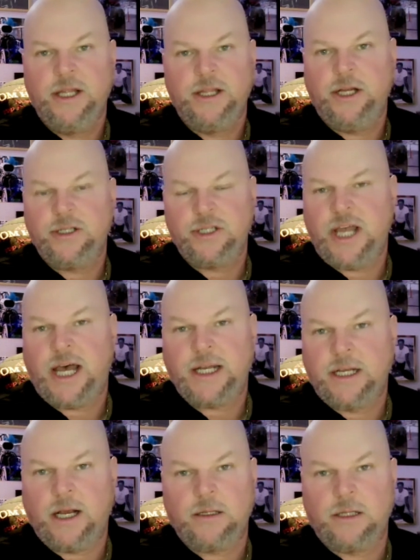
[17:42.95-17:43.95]
There's Don
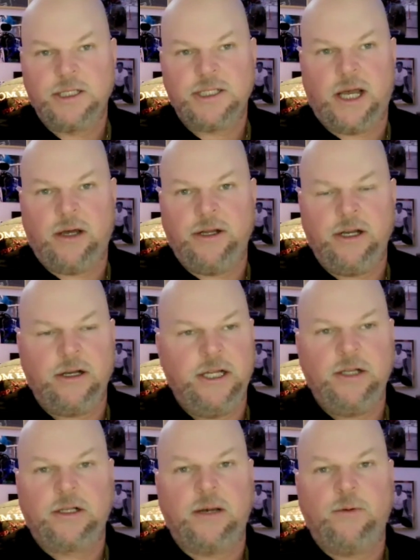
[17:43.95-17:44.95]
Garlitz down there, and
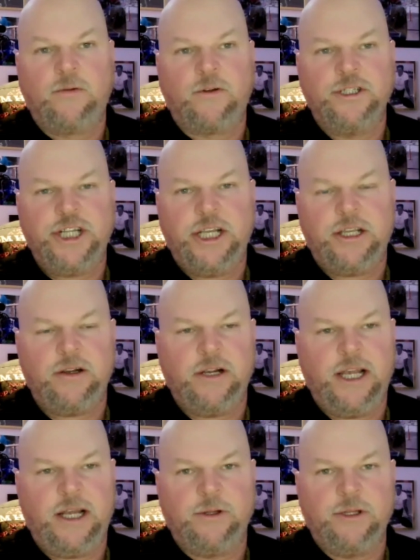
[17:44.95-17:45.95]
he'll come over and shake your
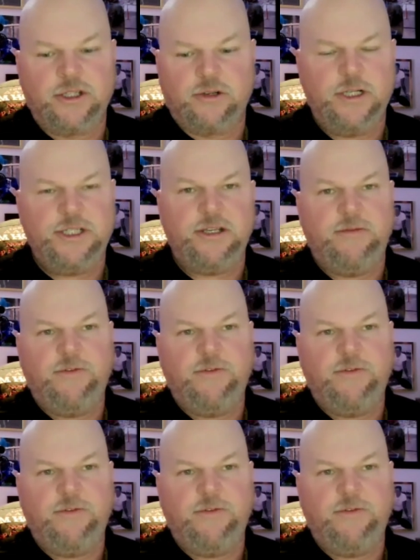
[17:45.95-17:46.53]
hand with his greasy,